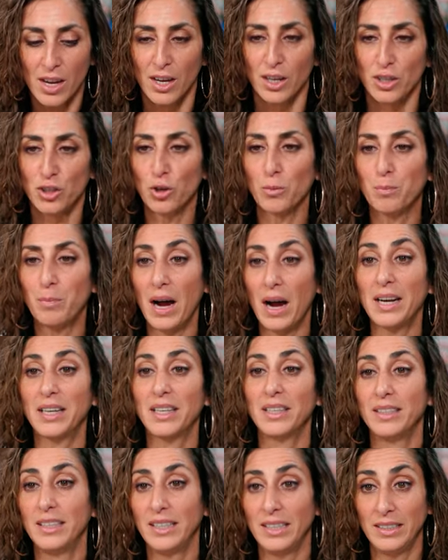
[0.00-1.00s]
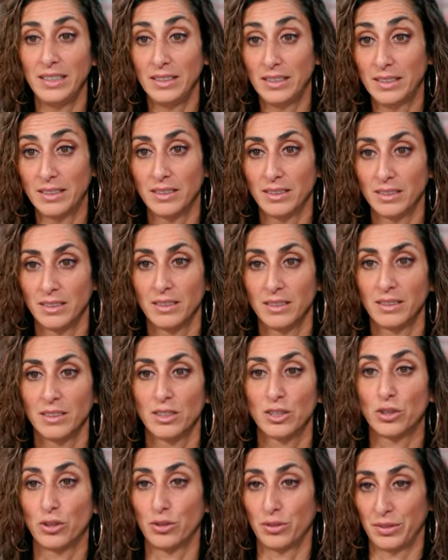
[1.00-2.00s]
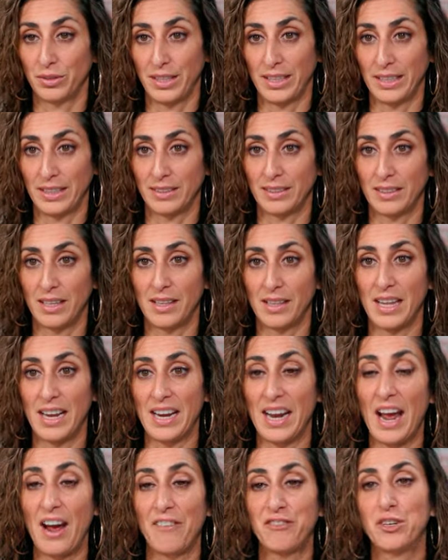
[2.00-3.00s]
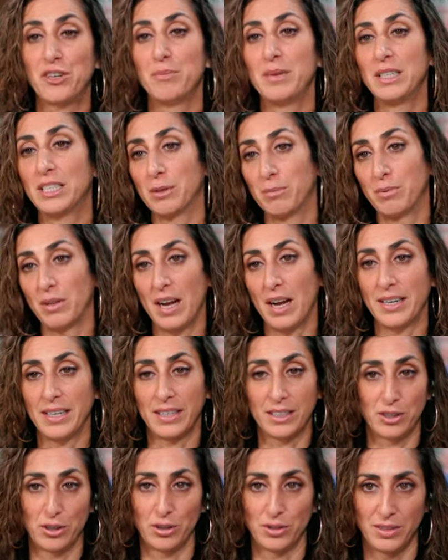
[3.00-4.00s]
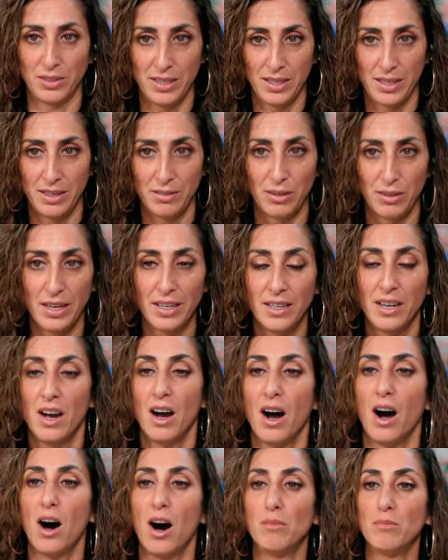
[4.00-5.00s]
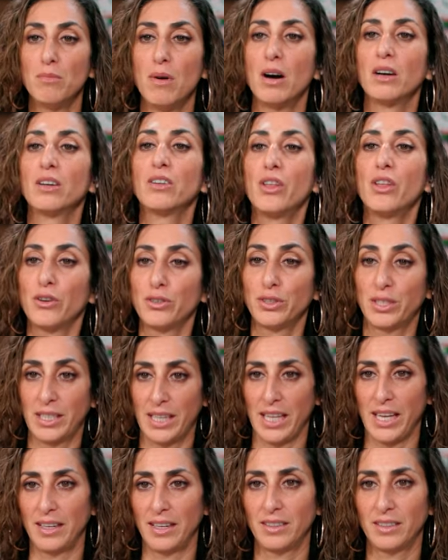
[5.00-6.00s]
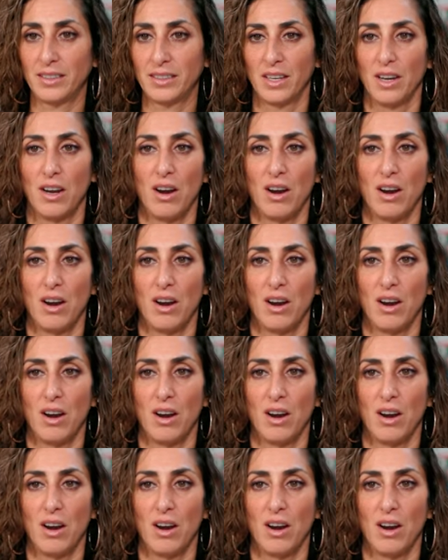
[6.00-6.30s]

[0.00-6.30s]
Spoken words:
your body needs certain things that have to be supplied externally, right? Among those things